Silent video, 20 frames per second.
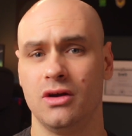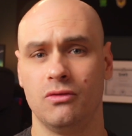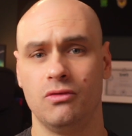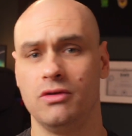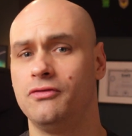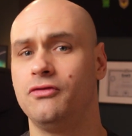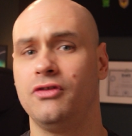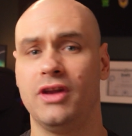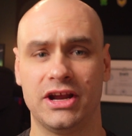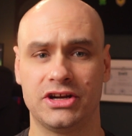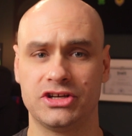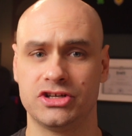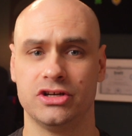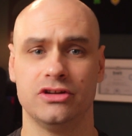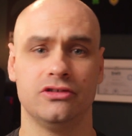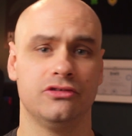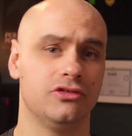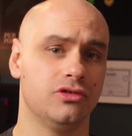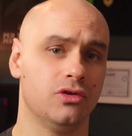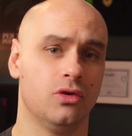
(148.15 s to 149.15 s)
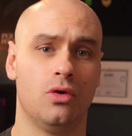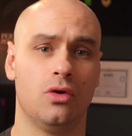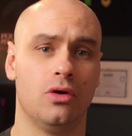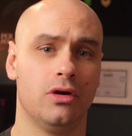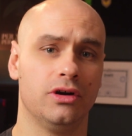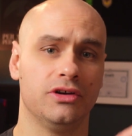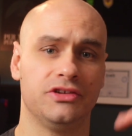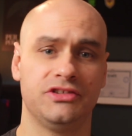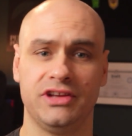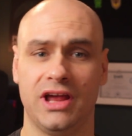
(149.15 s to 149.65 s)
reflections
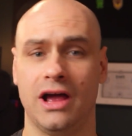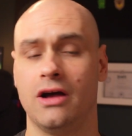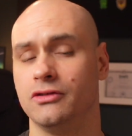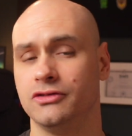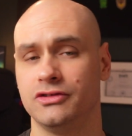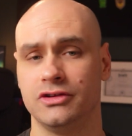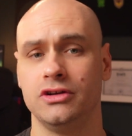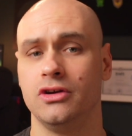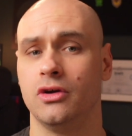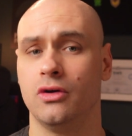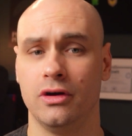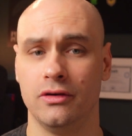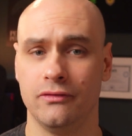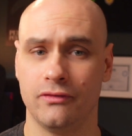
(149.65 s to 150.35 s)
or sounds in your